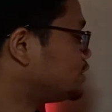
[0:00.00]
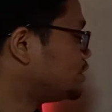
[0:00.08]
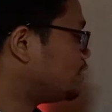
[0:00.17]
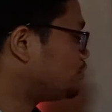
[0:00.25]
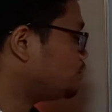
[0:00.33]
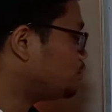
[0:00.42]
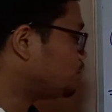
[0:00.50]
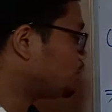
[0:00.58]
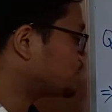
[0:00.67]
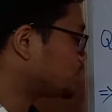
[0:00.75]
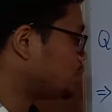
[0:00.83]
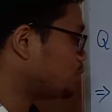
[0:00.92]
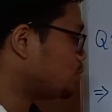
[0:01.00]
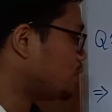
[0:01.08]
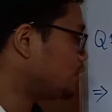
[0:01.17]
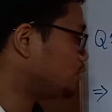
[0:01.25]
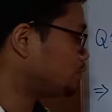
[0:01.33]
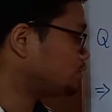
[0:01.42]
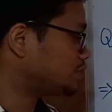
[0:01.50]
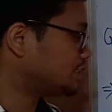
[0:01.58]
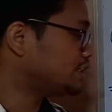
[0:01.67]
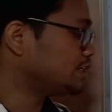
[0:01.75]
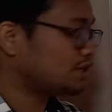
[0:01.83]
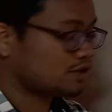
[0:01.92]
you have to do question number 1, 2, 3,
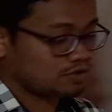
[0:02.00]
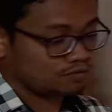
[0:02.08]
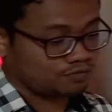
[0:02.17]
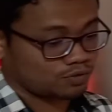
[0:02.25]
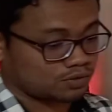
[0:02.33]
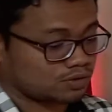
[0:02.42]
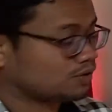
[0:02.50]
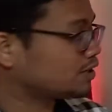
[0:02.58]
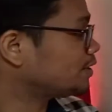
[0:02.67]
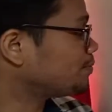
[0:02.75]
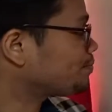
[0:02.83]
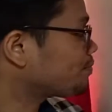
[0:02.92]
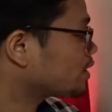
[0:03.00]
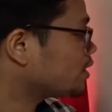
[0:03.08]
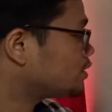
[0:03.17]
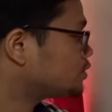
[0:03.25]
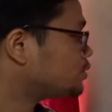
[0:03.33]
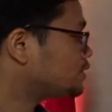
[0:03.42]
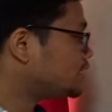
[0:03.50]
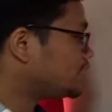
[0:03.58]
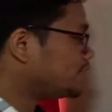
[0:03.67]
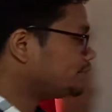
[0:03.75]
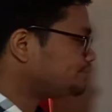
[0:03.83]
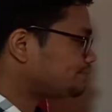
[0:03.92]
4. Okay. So
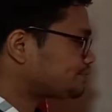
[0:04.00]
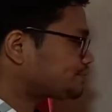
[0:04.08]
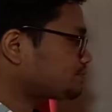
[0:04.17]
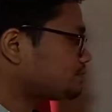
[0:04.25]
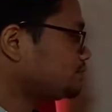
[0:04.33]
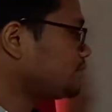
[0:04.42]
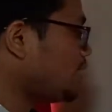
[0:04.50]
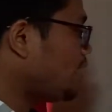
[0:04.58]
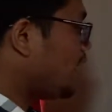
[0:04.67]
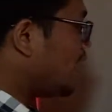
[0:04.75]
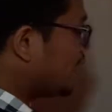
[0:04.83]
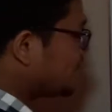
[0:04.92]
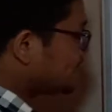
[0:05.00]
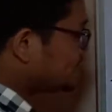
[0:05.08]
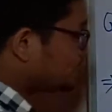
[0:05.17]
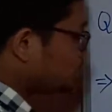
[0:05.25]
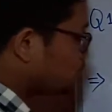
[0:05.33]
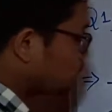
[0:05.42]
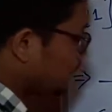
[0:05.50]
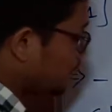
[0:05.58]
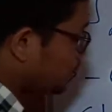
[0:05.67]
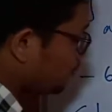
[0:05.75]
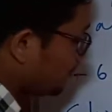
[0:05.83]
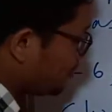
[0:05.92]
children, I guess you
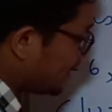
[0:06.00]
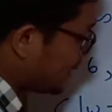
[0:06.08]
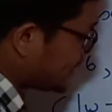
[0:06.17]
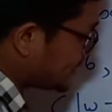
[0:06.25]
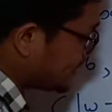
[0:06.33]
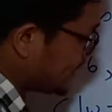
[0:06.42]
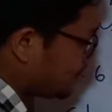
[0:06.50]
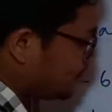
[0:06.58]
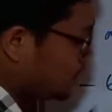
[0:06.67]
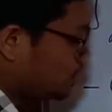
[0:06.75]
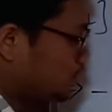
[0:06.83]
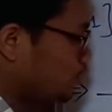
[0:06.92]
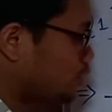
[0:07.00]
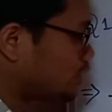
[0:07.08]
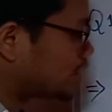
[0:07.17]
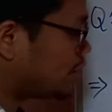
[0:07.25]
will be easily able to do question